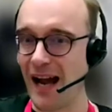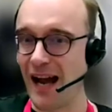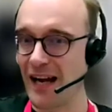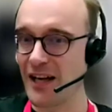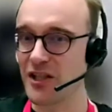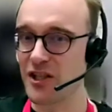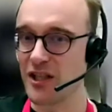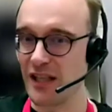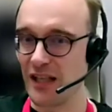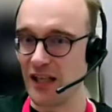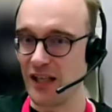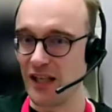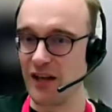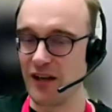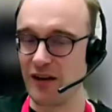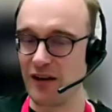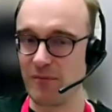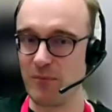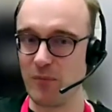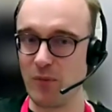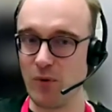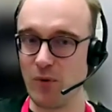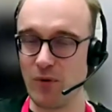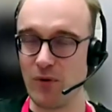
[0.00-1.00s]
actually
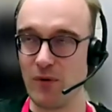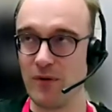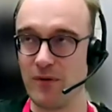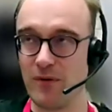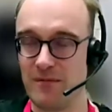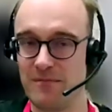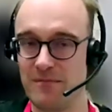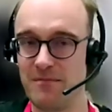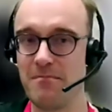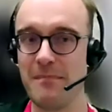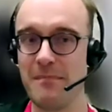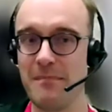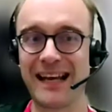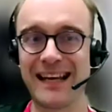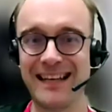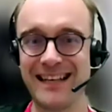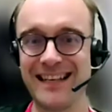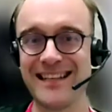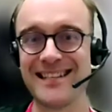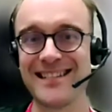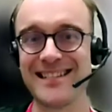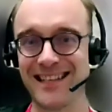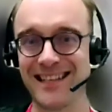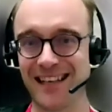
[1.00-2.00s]
kind of more
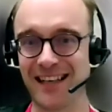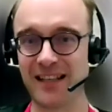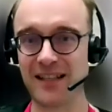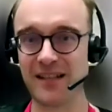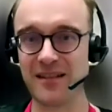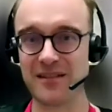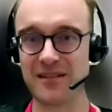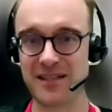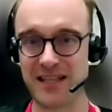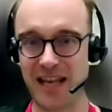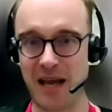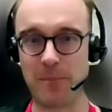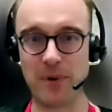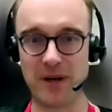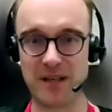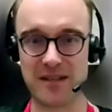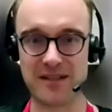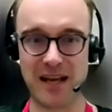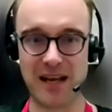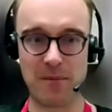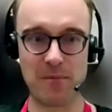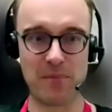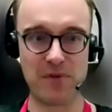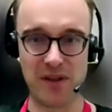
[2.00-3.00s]
mechanistic
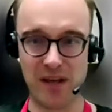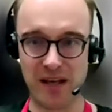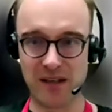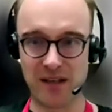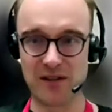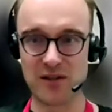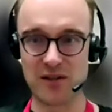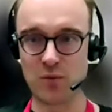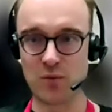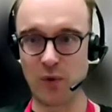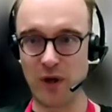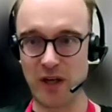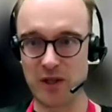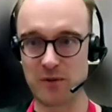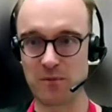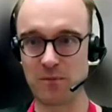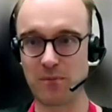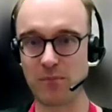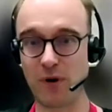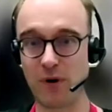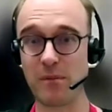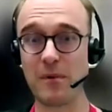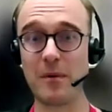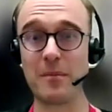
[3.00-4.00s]
step-by-step things, which
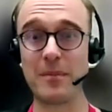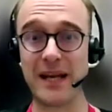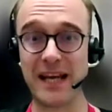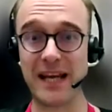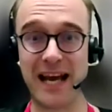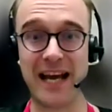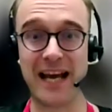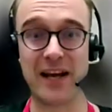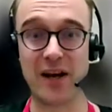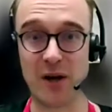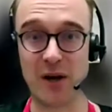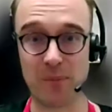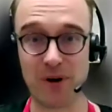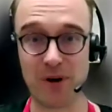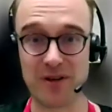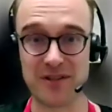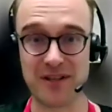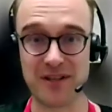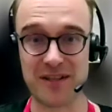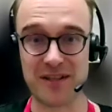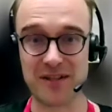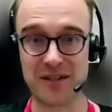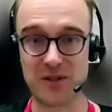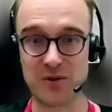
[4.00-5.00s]
probably AI
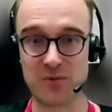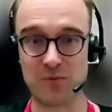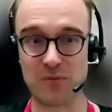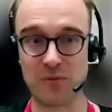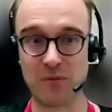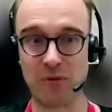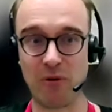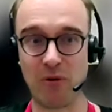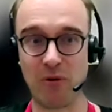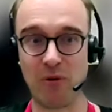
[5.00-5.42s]
processes